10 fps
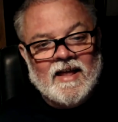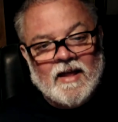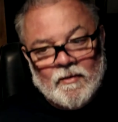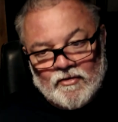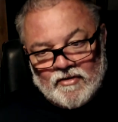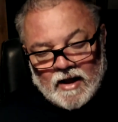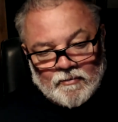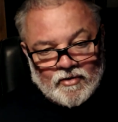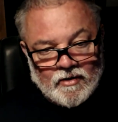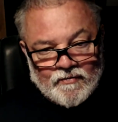It was an
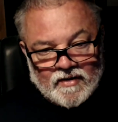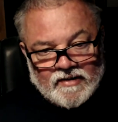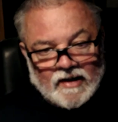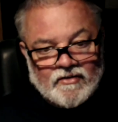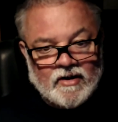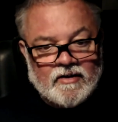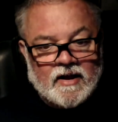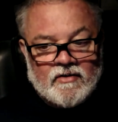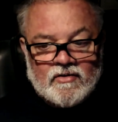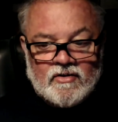absolute fantastic
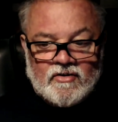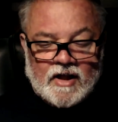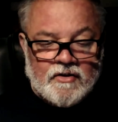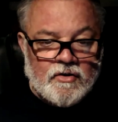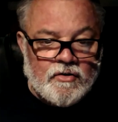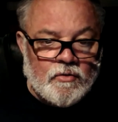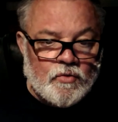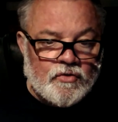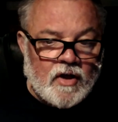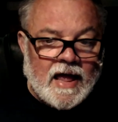test. The standard
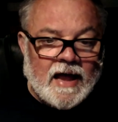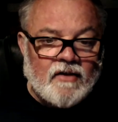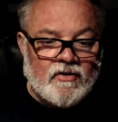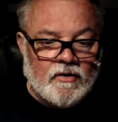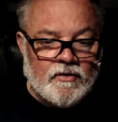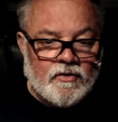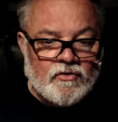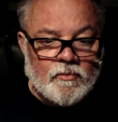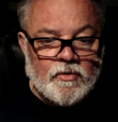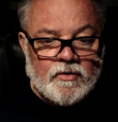was excellent.
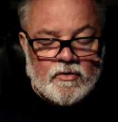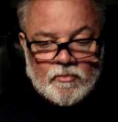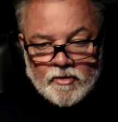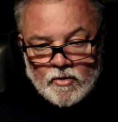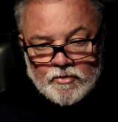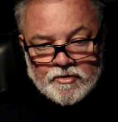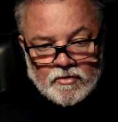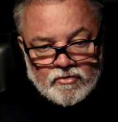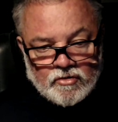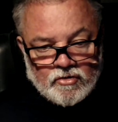Some of the older
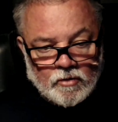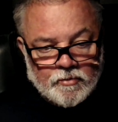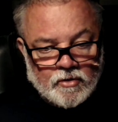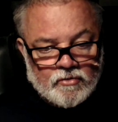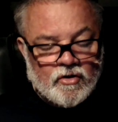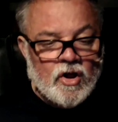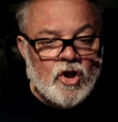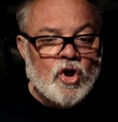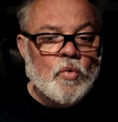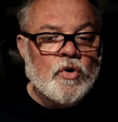dogs, the top dogs,
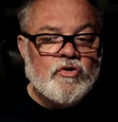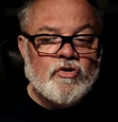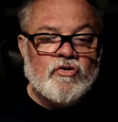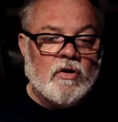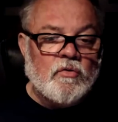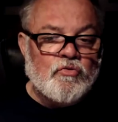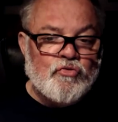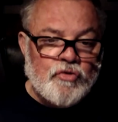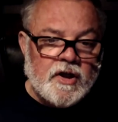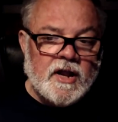were just
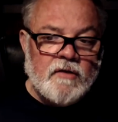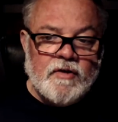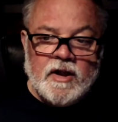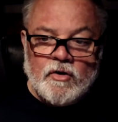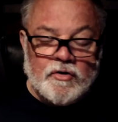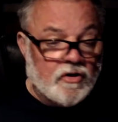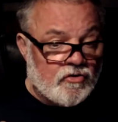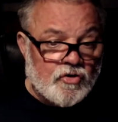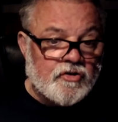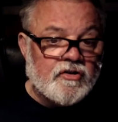really, really good. As
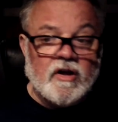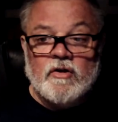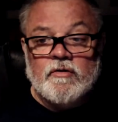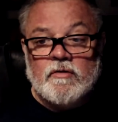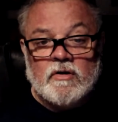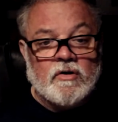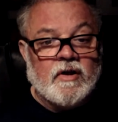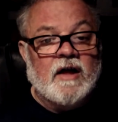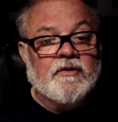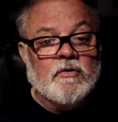good as I could
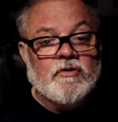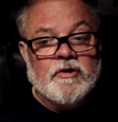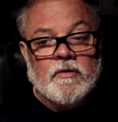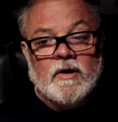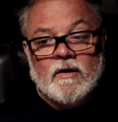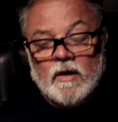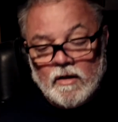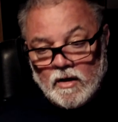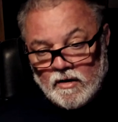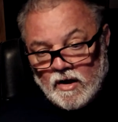get a dog to do it.
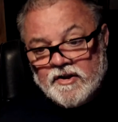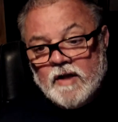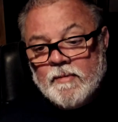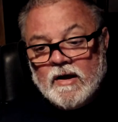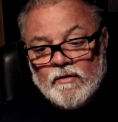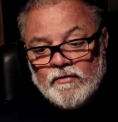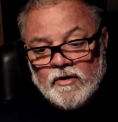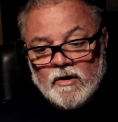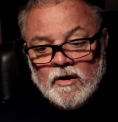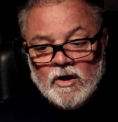I take my hat off to you.